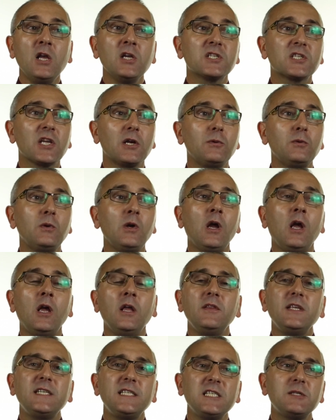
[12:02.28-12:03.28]
So
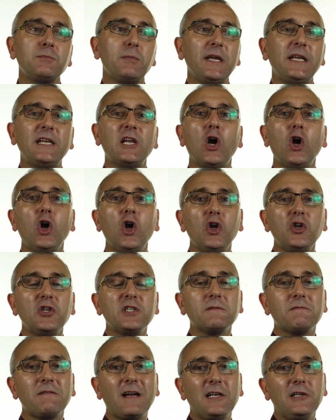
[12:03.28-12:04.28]
this has been
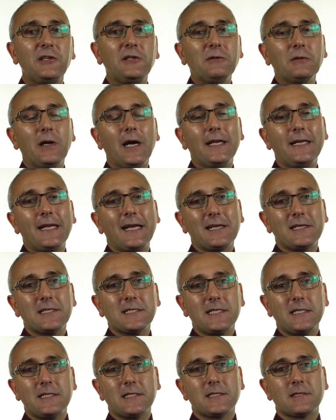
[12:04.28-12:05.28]
earned value
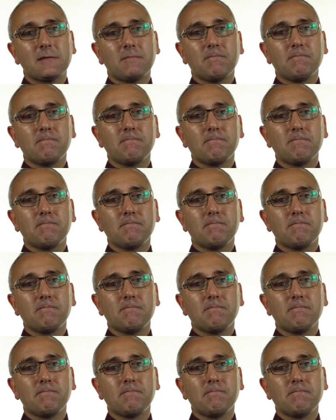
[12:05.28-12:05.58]
analysis.